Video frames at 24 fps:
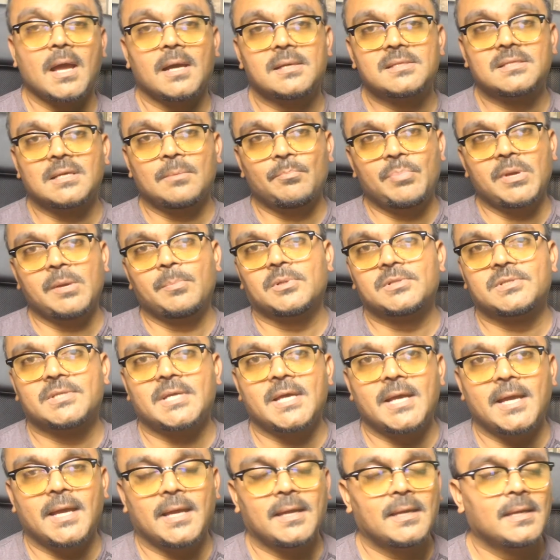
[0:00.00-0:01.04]
Some people
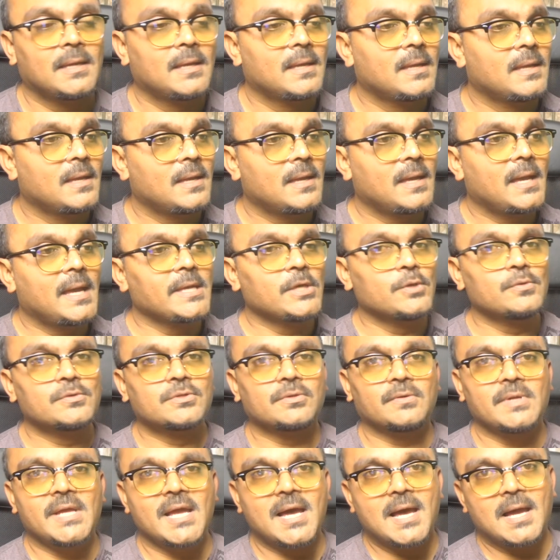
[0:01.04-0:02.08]
say, hey,
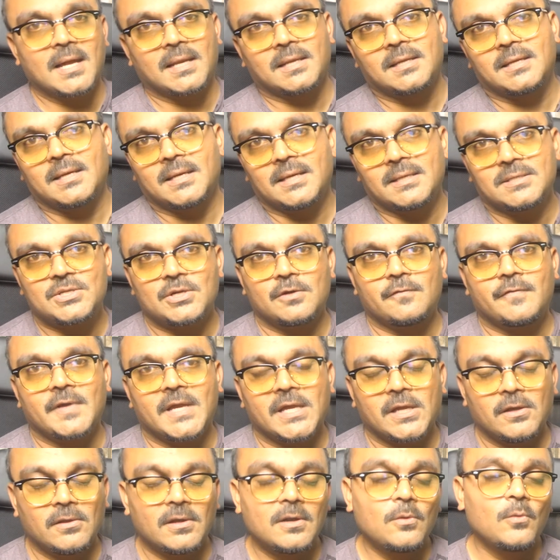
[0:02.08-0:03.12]
use React instead of
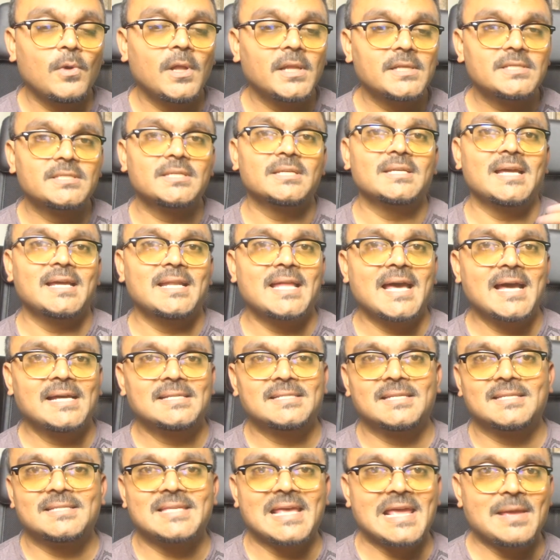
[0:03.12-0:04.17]
Angular. Well, it
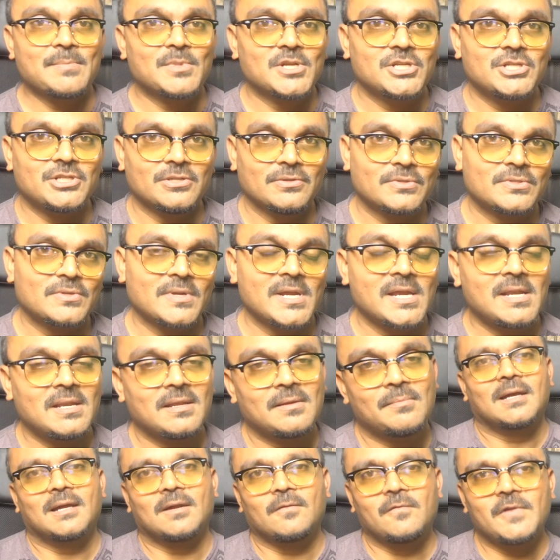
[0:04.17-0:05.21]
has the same issues,
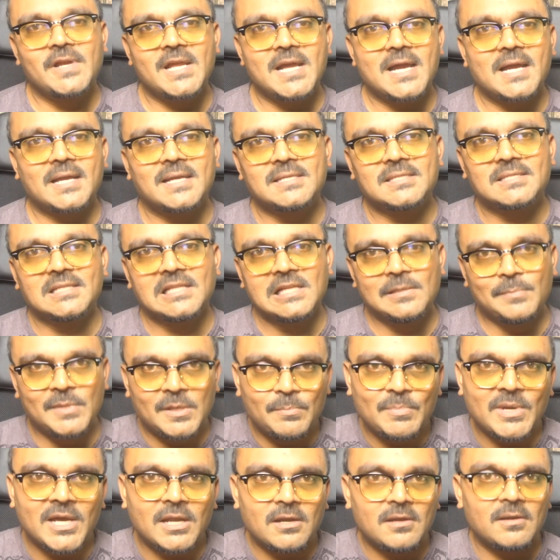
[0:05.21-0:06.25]
right? React is a little
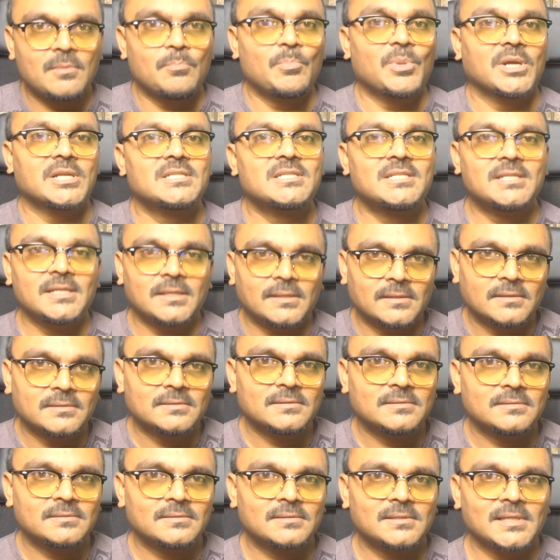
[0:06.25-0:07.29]
bit better, but
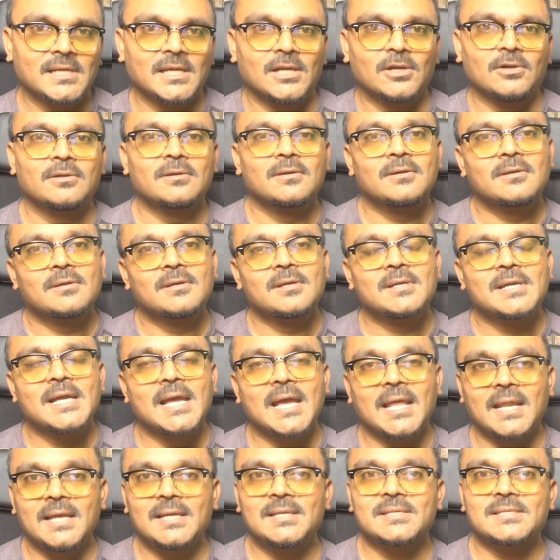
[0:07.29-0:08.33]
still, you know,
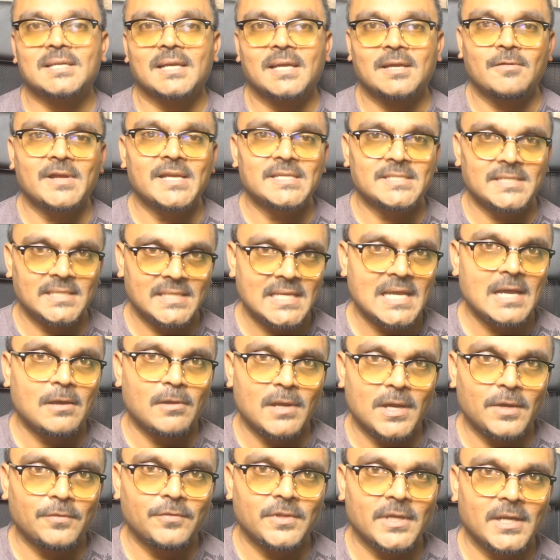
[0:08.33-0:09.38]
it is a crazy town
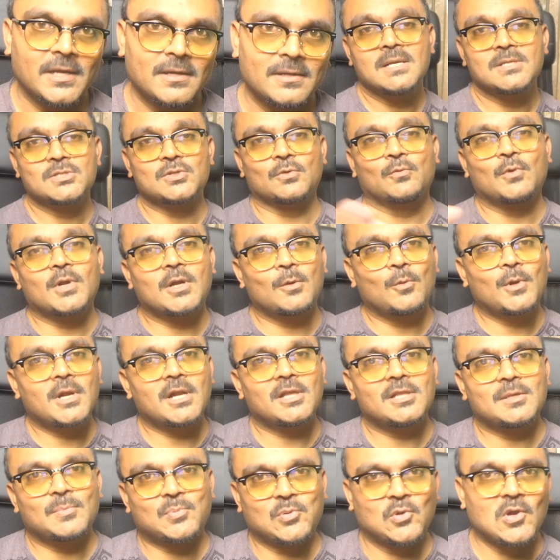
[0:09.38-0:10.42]
out there. So what
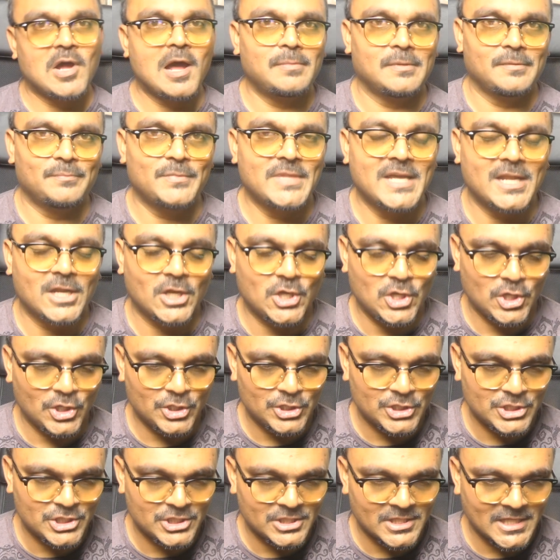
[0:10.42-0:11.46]
are the problem that
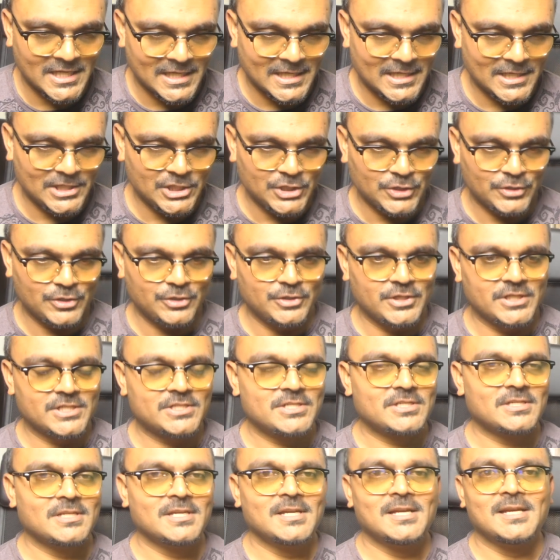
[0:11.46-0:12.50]
occurs due to
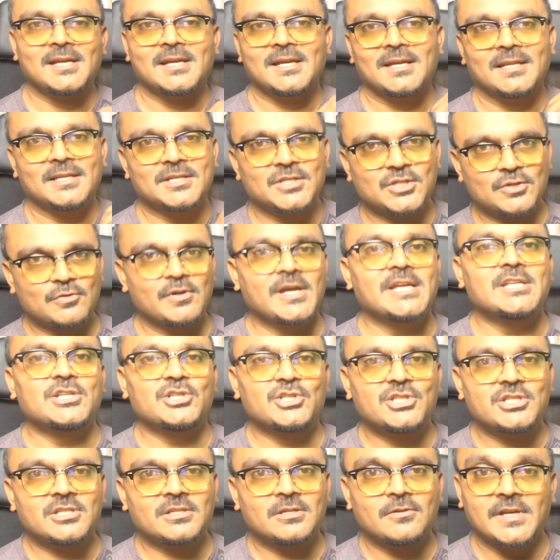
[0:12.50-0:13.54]
this
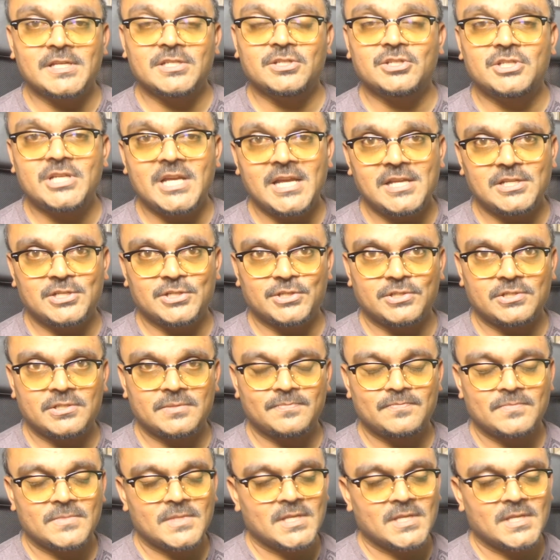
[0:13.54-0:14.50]
crazy changes?